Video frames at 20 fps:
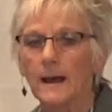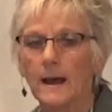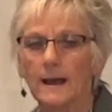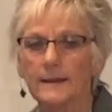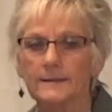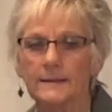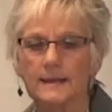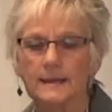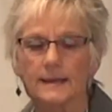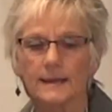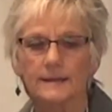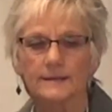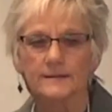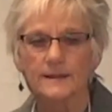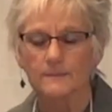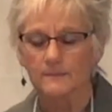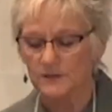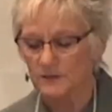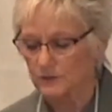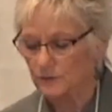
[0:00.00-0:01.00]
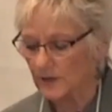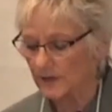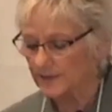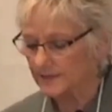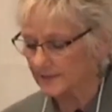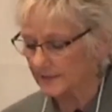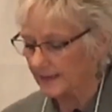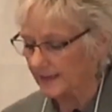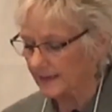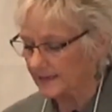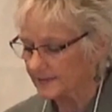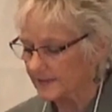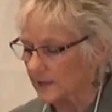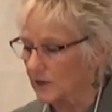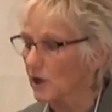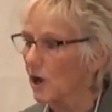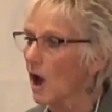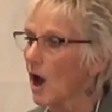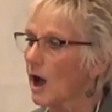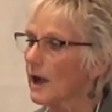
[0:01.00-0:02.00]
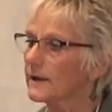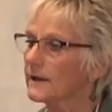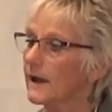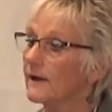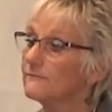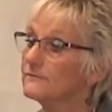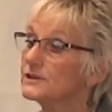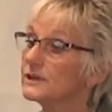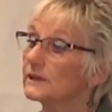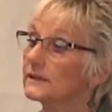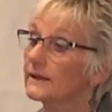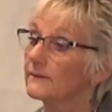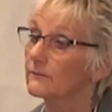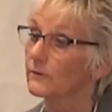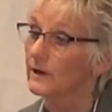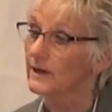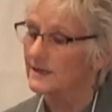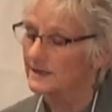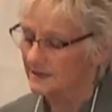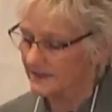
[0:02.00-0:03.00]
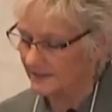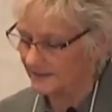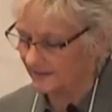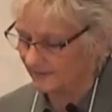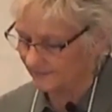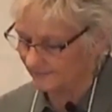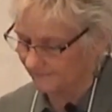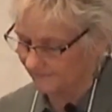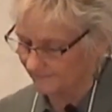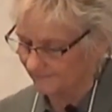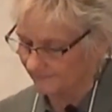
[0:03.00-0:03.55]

I think he demonstrates he's a God of deliverance.